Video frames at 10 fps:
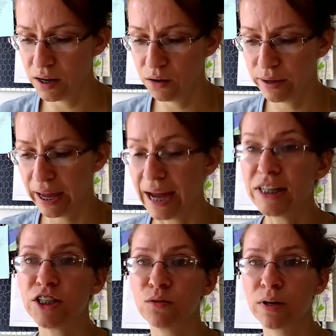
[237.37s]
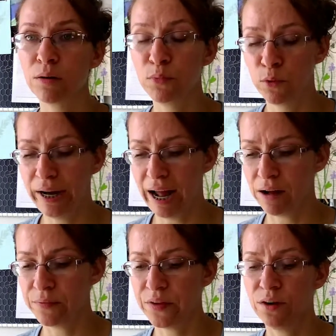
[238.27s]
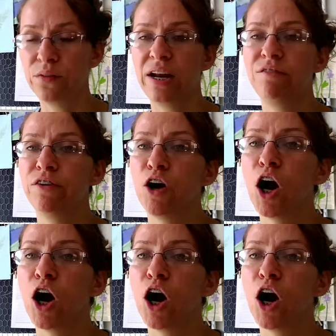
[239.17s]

Okay, I do want to point out though that if you're